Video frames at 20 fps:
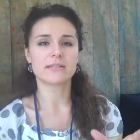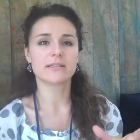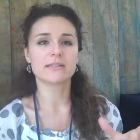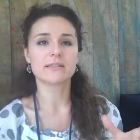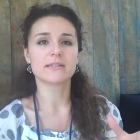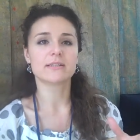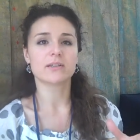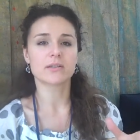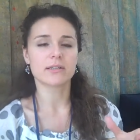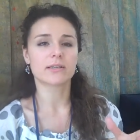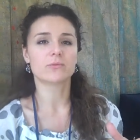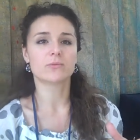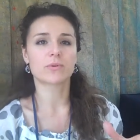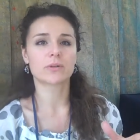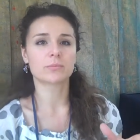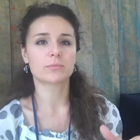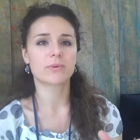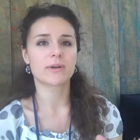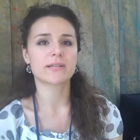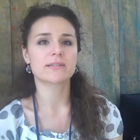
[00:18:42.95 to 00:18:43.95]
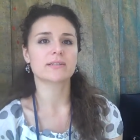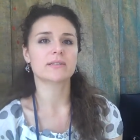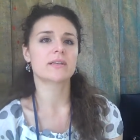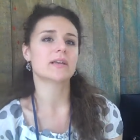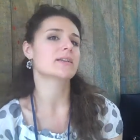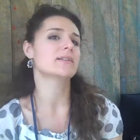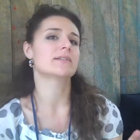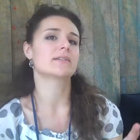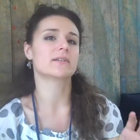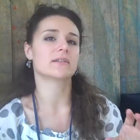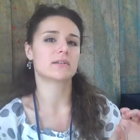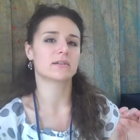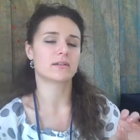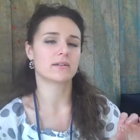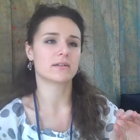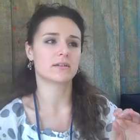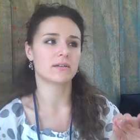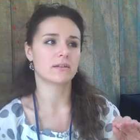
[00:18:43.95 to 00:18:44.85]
since it's in WordPress, it has a,